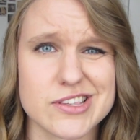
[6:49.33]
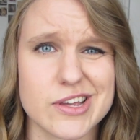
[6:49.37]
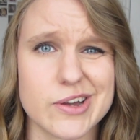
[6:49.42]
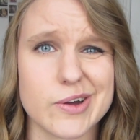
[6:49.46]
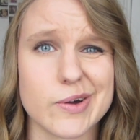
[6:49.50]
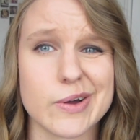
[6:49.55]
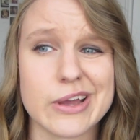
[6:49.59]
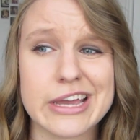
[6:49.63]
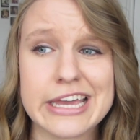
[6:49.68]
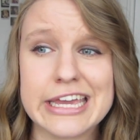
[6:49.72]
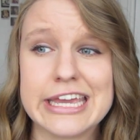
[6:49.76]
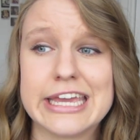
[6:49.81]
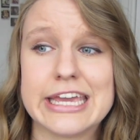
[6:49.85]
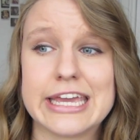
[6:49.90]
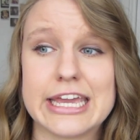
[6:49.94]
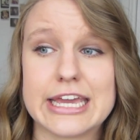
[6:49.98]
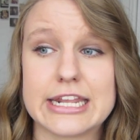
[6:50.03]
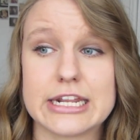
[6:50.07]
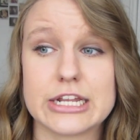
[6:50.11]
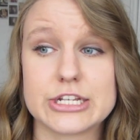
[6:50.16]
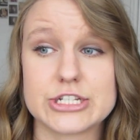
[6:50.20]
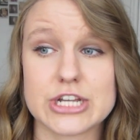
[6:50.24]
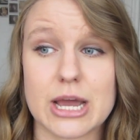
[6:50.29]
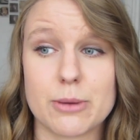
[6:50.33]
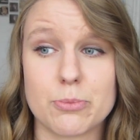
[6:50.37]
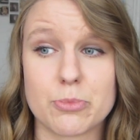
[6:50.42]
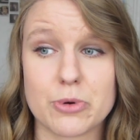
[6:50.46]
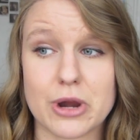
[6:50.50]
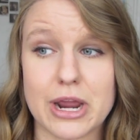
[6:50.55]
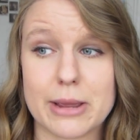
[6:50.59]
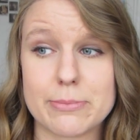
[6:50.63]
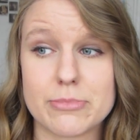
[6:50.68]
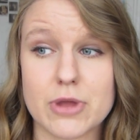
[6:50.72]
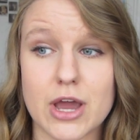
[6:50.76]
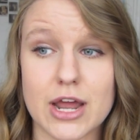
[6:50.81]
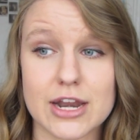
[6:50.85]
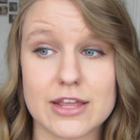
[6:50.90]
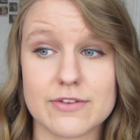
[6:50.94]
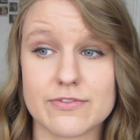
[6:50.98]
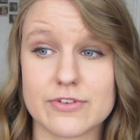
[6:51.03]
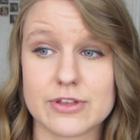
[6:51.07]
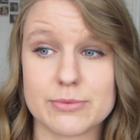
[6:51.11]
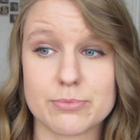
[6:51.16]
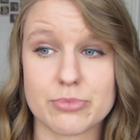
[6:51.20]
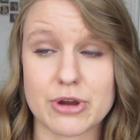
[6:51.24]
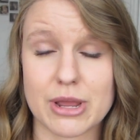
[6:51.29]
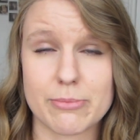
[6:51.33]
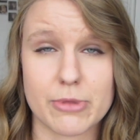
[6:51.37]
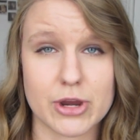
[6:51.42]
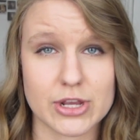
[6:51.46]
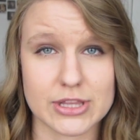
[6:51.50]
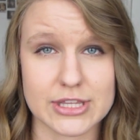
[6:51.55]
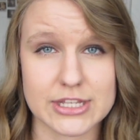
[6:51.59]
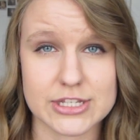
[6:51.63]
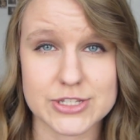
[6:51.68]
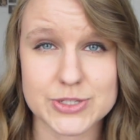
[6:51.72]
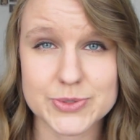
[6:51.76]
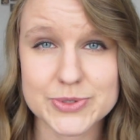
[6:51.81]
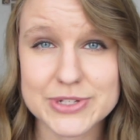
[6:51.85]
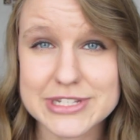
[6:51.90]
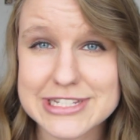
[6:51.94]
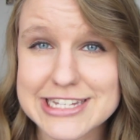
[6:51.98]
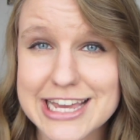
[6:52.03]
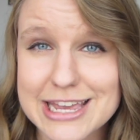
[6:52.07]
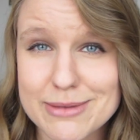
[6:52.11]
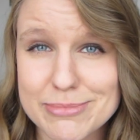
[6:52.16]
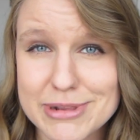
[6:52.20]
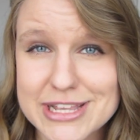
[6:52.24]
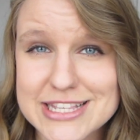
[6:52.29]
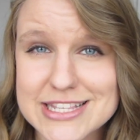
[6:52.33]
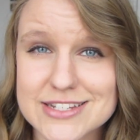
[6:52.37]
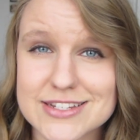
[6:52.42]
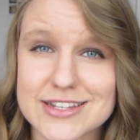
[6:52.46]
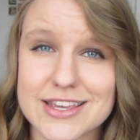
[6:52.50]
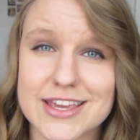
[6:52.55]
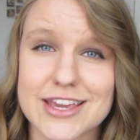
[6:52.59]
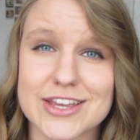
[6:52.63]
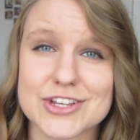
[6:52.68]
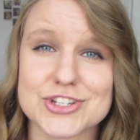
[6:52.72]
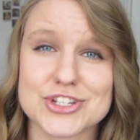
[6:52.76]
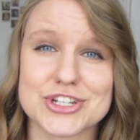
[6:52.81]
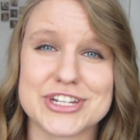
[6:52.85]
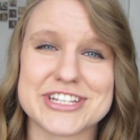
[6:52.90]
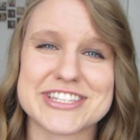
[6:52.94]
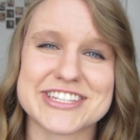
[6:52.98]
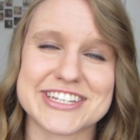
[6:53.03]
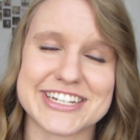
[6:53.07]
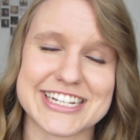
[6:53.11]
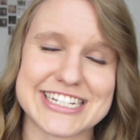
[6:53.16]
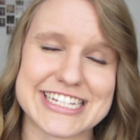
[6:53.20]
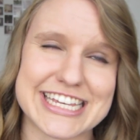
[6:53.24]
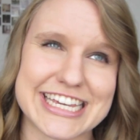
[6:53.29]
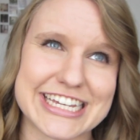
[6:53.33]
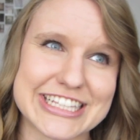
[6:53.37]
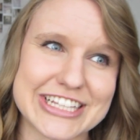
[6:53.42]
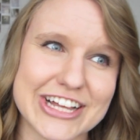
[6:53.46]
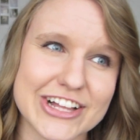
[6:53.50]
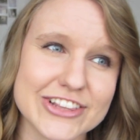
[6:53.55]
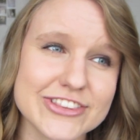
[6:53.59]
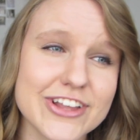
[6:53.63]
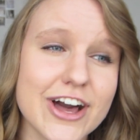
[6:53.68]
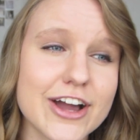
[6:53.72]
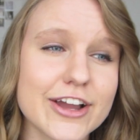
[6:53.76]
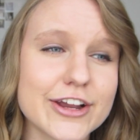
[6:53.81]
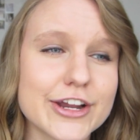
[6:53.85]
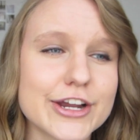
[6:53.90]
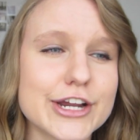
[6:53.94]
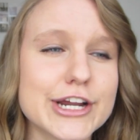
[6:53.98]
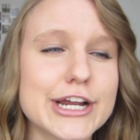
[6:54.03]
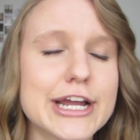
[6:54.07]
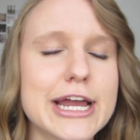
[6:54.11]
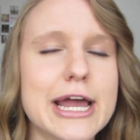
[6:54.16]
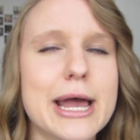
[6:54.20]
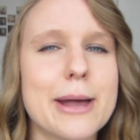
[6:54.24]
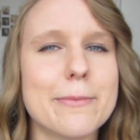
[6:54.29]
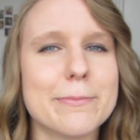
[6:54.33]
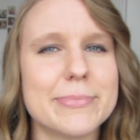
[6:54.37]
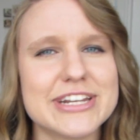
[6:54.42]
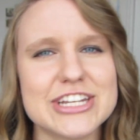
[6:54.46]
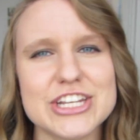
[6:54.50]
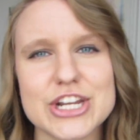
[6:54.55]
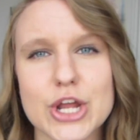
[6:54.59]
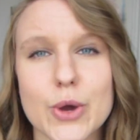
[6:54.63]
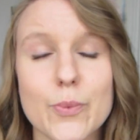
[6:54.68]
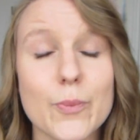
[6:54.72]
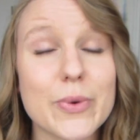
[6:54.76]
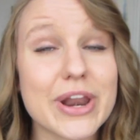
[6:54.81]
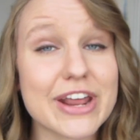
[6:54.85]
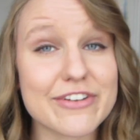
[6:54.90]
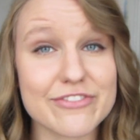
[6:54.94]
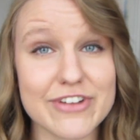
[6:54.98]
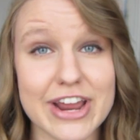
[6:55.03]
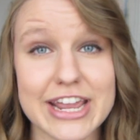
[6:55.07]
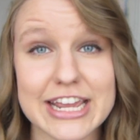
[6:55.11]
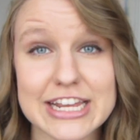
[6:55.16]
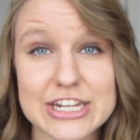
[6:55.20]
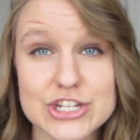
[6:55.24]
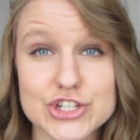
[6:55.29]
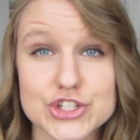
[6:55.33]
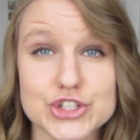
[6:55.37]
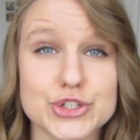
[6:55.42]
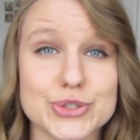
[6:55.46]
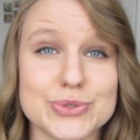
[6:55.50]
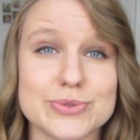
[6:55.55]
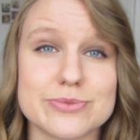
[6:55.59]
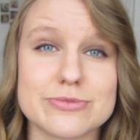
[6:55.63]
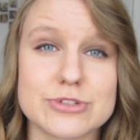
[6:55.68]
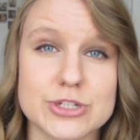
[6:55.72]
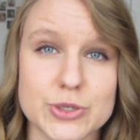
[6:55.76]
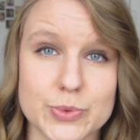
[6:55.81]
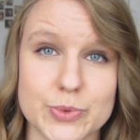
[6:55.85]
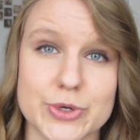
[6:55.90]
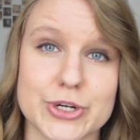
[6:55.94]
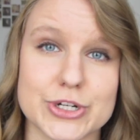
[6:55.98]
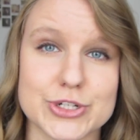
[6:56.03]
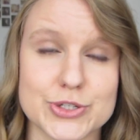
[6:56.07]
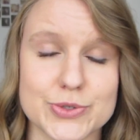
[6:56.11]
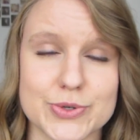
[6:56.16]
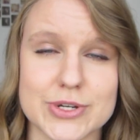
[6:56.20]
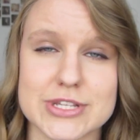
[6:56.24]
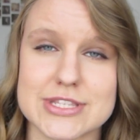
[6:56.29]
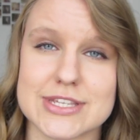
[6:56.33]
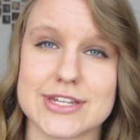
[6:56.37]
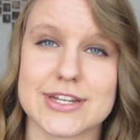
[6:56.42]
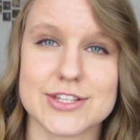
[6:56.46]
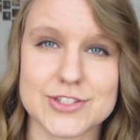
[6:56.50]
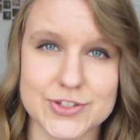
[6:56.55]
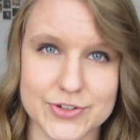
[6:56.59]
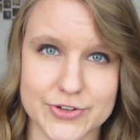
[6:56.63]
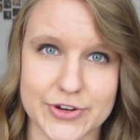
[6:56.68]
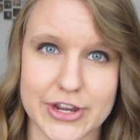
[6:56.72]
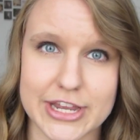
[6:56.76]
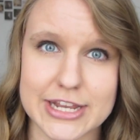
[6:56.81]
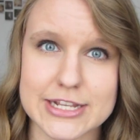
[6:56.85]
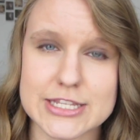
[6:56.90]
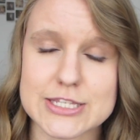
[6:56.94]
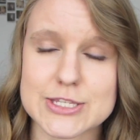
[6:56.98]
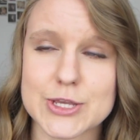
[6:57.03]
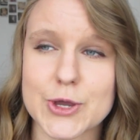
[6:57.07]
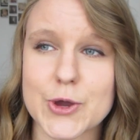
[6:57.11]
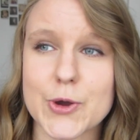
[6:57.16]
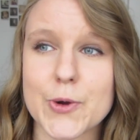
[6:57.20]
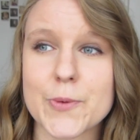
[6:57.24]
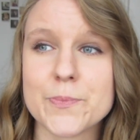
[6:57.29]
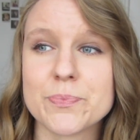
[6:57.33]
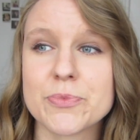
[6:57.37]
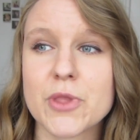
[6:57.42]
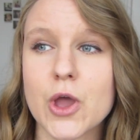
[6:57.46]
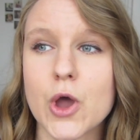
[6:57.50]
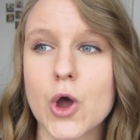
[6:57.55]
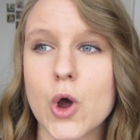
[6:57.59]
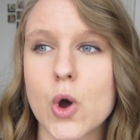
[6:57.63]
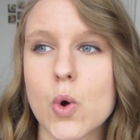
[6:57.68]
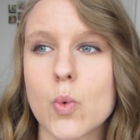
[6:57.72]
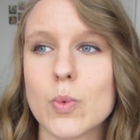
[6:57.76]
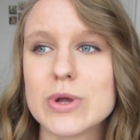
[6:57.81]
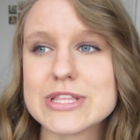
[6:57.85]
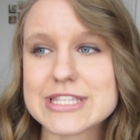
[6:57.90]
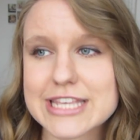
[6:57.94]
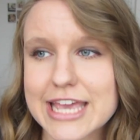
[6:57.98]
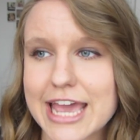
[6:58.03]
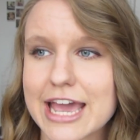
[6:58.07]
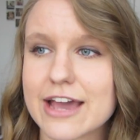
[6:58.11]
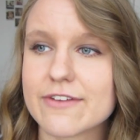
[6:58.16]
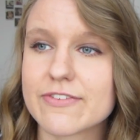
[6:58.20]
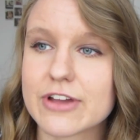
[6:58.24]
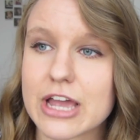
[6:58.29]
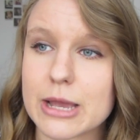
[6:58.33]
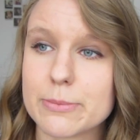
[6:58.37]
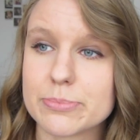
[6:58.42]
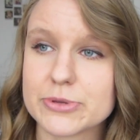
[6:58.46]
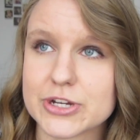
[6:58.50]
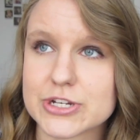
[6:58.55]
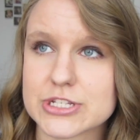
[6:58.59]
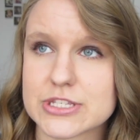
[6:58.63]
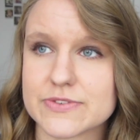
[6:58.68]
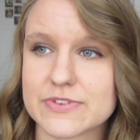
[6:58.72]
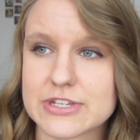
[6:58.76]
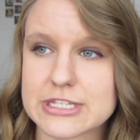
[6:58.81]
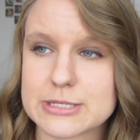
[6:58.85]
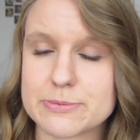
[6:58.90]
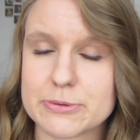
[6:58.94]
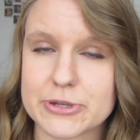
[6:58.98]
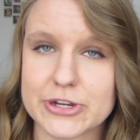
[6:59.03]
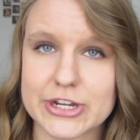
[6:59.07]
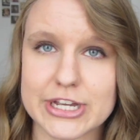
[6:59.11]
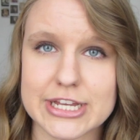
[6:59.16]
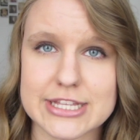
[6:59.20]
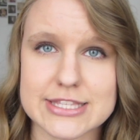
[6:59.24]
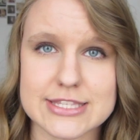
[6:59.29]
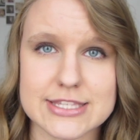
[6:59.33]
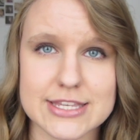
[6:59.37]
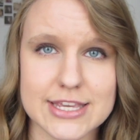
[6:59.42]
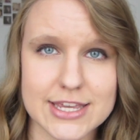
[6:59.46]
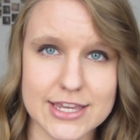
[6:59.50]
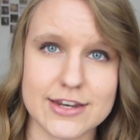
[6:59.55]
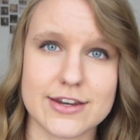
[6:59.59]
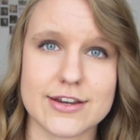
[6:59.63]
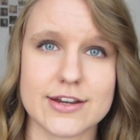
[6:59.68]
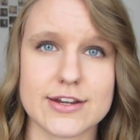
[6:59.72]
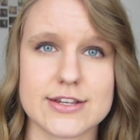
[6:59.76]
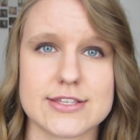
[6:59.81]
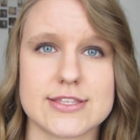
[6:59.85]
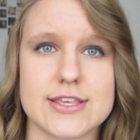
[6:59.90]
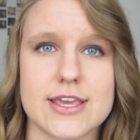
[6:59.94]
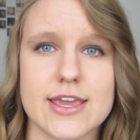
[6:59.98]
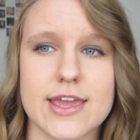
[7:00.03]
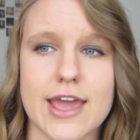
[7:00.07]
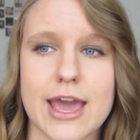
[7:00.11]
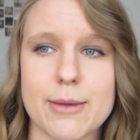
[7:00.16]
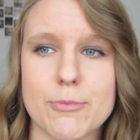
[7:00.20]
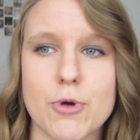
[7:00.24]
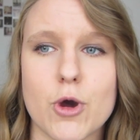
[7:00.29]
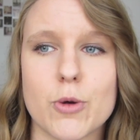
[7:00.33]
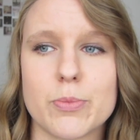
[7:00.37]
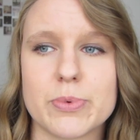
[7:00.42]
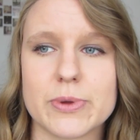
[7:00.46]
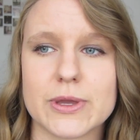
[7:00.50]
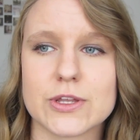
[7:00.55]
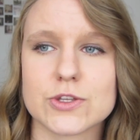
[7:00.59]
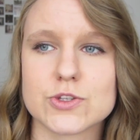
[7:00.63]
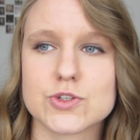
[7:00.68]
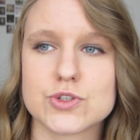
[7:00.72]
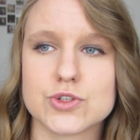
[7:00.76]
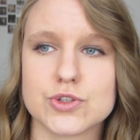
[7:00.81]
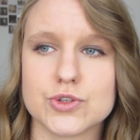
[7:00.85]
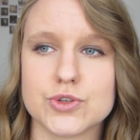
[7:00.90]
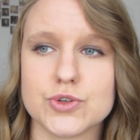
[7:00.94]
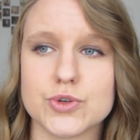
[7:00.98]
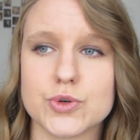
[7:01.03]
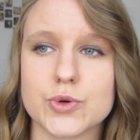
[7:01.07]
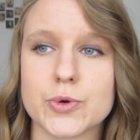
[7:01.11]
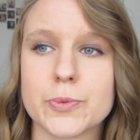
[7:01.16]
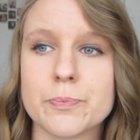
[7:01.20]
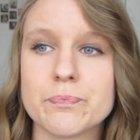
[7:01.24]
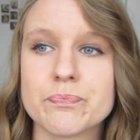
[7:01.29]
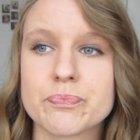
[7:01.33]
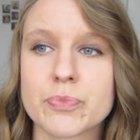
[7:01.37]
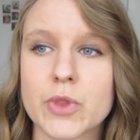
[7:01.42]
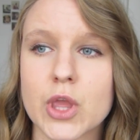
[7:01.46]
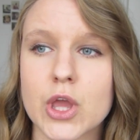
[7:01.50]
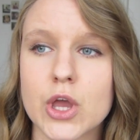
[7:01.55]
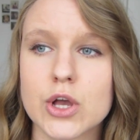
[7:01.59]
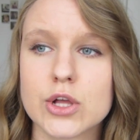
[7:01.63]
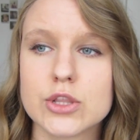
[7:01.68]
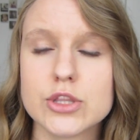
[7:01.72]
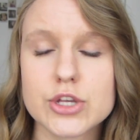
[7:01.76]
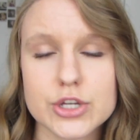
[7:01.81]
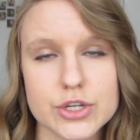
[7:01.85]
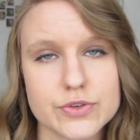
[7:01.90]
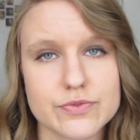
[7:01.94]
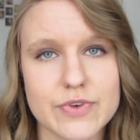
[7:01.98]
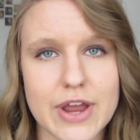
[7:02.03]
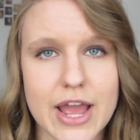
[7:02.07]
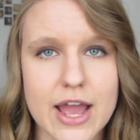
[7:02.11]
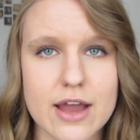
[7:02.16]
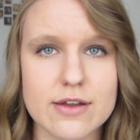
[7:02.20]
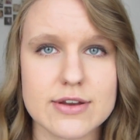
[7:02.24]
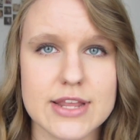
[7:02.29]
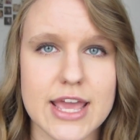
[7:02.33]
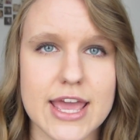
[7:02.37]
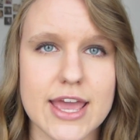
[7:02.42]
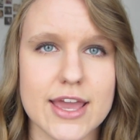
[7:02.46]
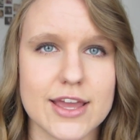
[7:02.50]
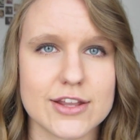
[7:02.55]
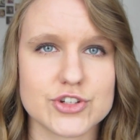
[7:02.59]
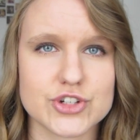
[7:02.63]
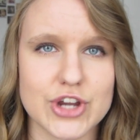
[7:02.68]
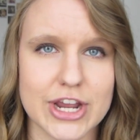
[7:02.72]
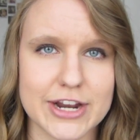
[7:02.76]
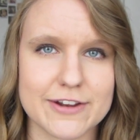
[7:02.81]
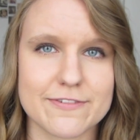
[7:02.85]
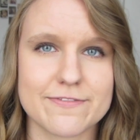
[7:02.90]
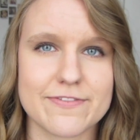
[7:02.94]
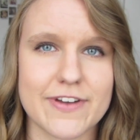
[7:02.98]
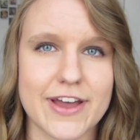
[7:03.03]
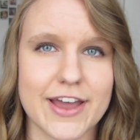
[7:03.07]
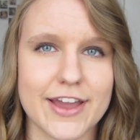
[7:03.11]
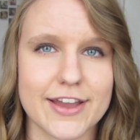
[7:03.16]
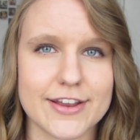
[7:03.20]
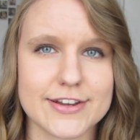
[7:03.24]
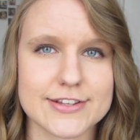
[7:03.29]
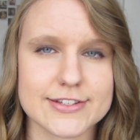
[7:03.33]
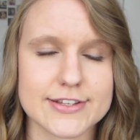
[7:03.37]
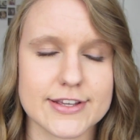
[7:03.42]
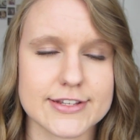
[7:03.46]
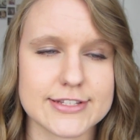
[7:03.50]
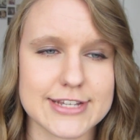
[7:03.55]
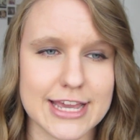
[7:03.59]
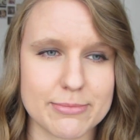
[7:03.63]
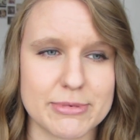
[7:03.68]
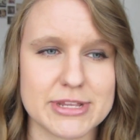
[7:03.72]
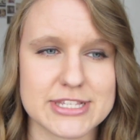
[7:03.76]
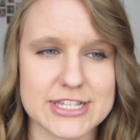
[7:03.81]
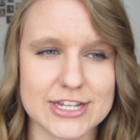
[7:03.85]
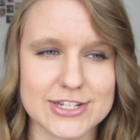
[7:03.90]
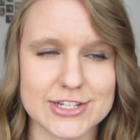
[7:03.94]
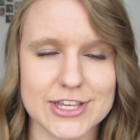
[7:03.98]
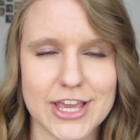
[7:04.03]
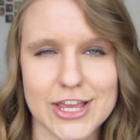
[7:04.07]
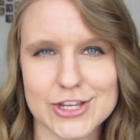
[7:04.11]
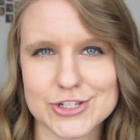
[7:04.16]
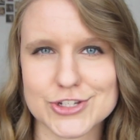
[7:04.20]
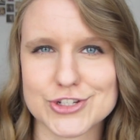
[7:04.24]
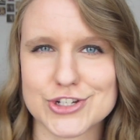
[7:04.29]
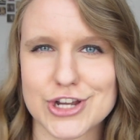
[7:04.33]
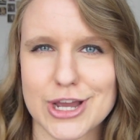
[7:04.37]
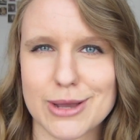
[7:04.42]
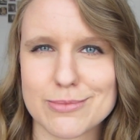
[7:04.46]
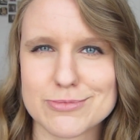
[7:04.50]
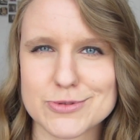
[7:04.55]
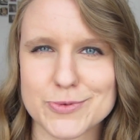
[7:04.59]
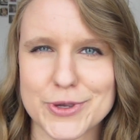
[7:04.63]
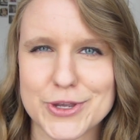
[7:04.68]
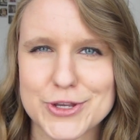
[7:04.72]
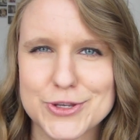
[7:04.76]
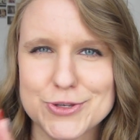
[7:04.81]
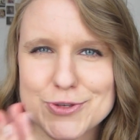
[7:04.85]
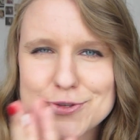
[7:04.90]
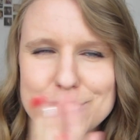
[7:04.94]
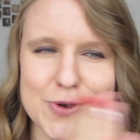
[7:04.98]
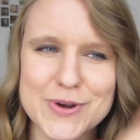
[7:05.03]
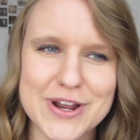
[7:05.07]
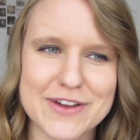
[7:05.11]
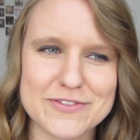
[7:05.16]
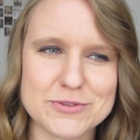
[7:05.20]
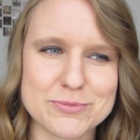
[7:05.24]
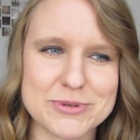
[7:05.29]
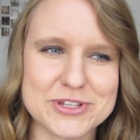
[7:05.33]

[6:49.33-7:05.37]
So in a job where I'm not even primarily doing diabetes education, it's gonna take a lot longer, but you know, whatever I can do to work towards it is great. So once I have a couple years of experience in nursing, I'm hoping to look around and try to find diabetes education jobs where you don't have